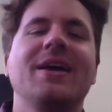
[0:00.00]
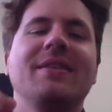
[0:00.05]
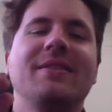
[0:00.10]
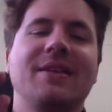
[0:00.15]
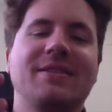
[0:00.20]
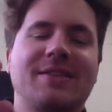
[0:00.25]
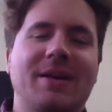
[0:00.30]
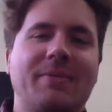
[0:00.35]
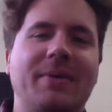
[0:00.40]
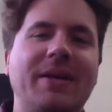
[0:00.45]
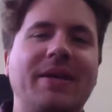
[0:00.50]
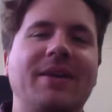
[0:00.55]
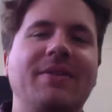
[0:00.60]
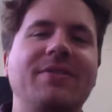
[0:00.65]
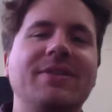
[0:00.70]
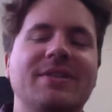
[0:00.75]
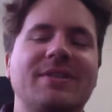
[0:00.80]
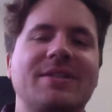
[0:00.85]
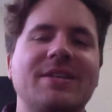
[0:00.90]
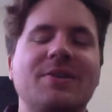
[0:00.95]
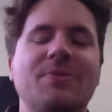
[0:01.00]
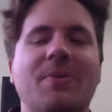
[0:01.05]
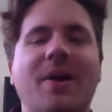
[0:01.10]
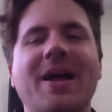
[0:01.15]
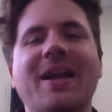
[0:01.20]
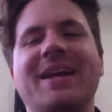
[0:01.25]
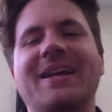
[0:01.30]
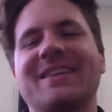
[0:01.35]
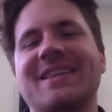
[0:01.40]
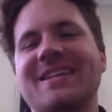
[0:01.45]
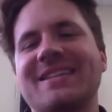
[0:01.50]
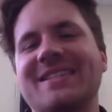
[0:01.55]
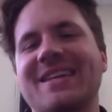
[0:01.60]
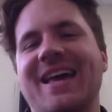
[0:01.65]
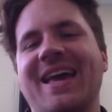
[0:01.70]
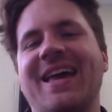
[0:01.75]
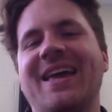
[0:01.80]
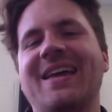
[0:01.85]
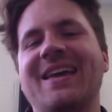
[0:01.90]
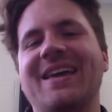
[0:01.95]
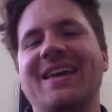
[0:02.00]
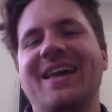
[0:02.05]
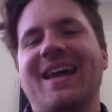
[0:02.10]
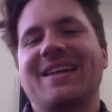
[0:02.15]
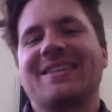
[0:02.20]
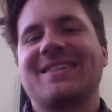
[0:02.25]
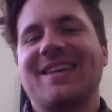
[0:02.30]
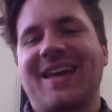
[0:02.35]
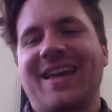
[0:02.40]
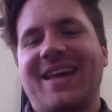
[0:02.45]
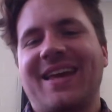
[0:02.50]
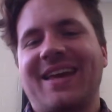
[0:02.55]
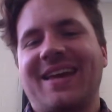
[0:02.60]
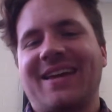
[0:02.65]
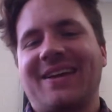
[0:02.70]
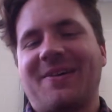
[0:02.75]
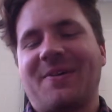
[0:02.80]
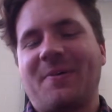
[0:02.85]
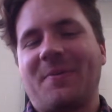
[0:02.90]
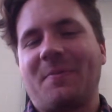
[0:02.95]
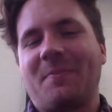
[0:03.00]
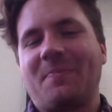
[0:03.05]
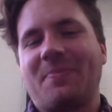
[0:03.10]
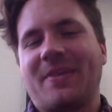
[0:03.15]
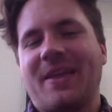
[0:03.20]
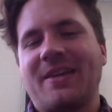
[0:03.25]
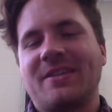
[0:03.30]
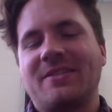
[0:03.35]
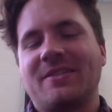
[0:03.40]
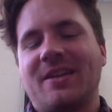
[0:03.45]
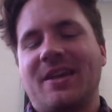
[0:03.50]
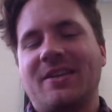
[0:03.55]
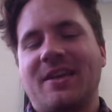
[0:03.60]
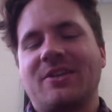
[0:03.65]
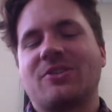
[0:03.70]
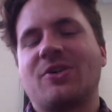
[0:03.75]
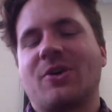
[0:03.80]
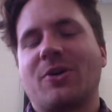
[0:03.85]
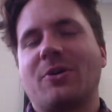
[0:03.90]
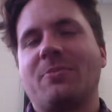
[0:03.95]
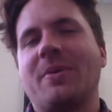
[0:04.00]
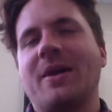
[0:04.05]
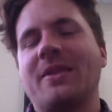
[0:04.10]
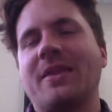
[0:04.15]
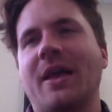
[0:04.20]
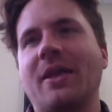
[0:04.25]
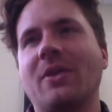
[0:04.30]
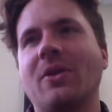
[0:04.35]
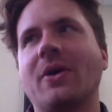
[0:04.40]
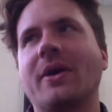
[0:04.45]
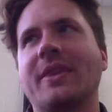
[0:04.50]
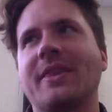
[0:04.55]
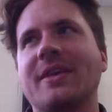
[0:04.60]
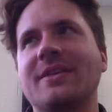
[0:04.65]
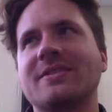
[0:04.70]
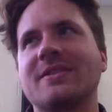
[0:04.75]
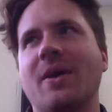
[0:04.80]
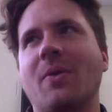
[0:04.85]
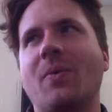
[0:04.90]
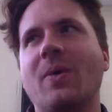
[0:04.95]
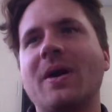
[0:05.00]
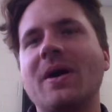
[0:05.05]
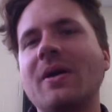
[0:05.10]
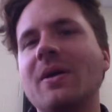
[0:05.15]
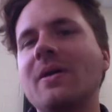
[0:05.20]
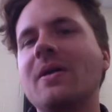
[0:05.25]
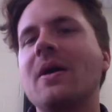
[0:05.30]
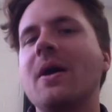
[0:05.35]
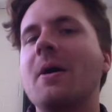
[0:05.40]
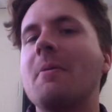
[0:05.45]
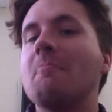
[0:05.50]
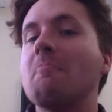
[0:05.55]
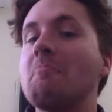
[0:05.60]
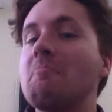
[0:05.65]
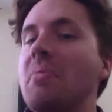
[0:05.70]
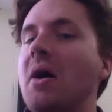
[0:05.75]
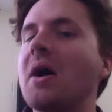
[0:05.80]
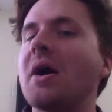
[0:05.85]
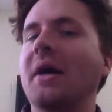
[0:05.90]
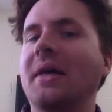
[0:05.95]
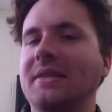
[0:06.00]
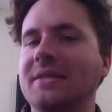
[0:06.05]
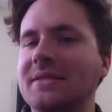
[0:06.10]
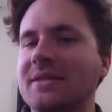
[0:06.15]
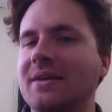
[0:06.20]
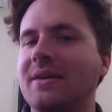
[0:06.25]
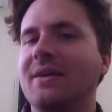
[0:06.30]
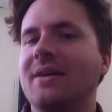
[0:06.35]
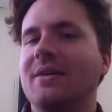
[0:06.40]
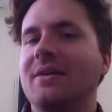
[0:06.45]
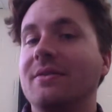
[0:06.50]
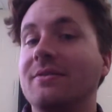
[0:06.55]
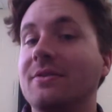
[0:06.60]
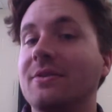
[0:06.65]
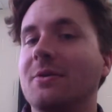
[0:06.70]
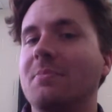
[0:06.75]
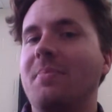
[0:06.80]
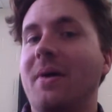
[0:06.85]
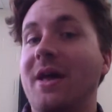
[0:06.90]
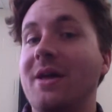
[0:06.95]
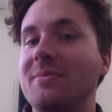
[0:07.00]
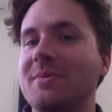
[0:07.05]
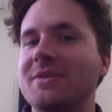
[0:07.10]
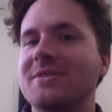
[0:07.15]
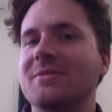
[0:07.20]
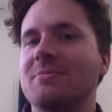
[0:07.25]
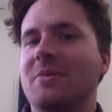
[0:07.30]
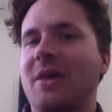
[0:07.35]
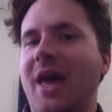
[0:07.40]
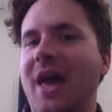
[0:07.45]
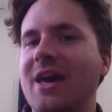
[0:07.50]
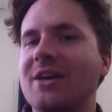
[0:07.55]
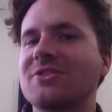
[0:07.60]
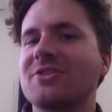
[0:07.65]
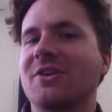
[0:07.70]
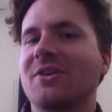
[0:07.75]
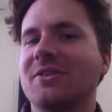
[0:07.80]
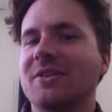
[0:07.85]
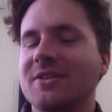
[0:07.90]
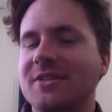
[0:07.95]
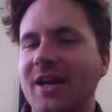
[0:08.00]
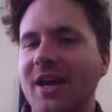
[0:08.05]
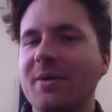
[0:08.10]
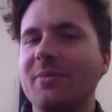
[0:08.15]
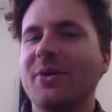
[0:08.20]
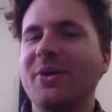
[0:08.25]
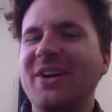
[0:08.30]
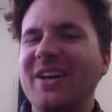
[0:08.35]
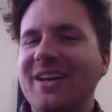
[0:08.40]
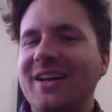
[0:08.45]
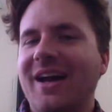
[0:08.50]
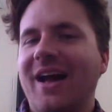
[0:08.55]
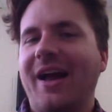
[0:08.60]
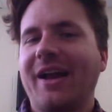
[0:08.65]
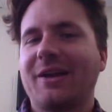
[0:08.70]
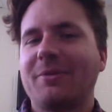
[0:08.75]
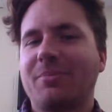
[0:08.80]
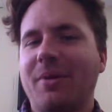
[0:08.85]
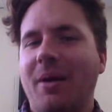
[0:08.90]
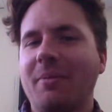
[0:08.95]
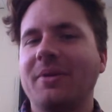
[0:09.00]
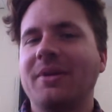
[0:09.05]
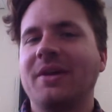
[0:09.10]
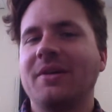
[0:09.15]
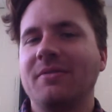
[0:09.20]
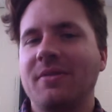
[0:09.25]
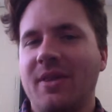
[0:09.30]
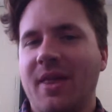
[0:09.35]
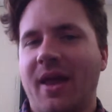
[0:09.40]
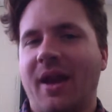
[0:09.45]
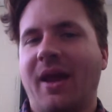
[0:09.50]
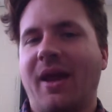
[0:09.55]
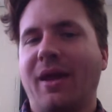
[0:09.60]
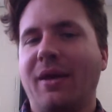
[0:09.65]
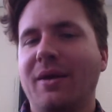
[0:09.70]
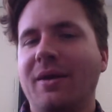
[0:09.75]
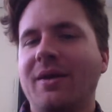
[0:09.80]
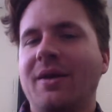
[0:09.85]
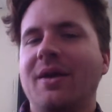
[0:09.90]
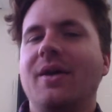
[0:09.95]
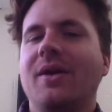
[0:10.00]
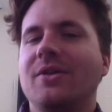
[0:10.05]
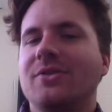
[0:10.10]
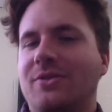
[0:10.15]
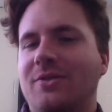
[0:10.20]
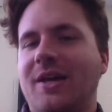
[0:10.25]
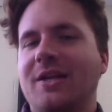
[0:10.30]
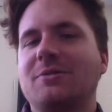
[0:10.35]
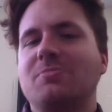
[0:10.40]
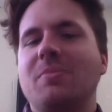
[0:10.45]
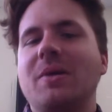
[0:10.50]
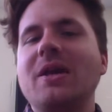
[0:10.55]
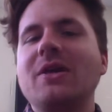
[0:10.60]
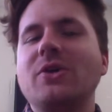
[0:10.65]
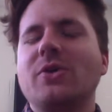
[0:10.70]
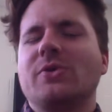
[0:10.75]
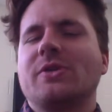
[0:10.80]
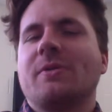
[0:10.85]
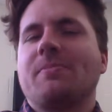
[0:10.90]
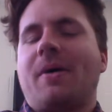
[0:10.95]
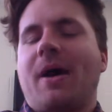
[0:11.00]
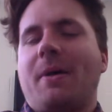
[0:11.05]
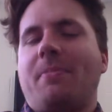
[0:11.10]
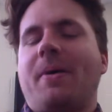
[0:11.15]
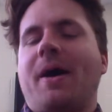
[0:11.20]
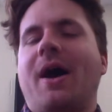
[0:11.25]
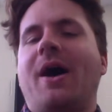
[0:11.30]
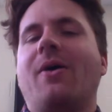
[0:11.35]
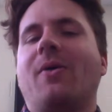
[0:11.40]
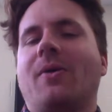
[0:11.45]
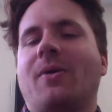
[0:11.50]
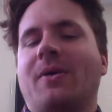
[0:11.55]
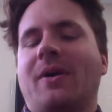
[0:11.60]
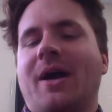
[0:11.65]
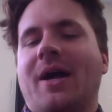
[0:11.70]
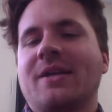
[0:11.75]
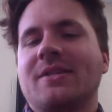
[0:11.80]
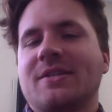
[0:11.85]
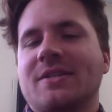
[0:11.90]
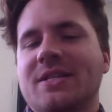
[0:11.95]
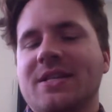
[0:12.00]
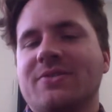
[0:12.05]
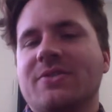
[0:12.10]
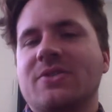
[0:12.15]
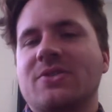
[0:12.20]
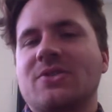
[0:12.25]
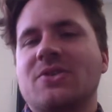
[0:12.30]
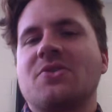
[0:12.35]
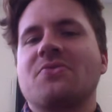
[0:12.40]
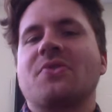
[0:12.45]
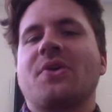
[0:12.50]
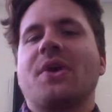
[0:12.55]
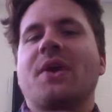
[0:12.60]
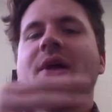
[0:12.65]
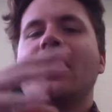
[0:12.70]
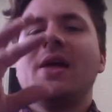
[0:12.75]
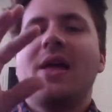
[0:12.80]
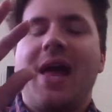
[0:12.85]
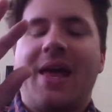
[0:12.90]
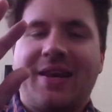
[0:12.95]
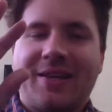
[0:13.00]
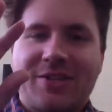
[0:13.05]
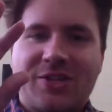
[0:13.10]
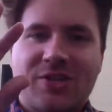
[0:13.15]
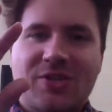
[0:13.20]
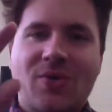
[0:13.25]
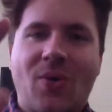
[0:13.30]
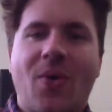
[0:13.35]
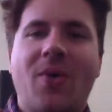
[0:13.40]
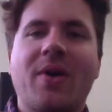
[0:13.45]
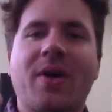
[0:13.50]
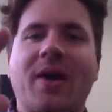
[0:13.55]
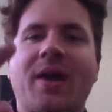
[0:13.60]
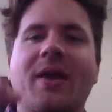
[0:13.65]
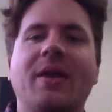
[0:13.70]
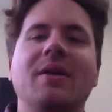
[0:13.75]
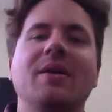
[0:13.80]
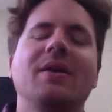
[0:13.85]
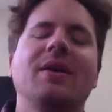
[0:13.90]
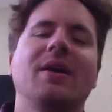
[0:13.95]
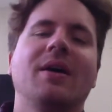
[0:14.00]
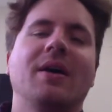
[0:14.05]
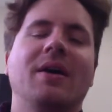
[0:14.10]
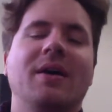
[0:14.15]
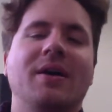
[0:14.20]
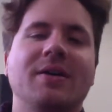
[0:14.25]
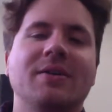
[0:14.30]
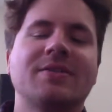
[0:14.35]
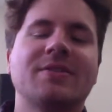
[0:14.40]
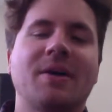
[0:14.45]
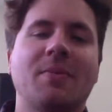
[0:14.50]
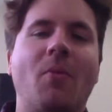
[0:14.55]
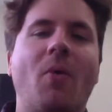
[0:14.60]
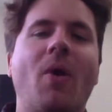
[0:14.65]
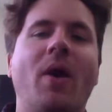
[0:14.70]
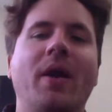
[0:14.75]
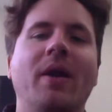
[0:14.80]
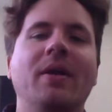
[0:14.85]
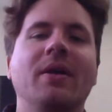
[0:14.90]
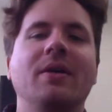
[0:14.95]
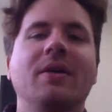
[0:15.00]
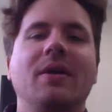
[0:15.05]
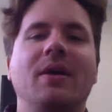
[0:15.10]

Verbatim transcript: They say, I'm going to give you the C rating. And they say, then they turn to me and they look and they say, well, but if you're to pay me some cash under the table, I could probably give you that A. So that's me using my power as a civil servant and extorting someone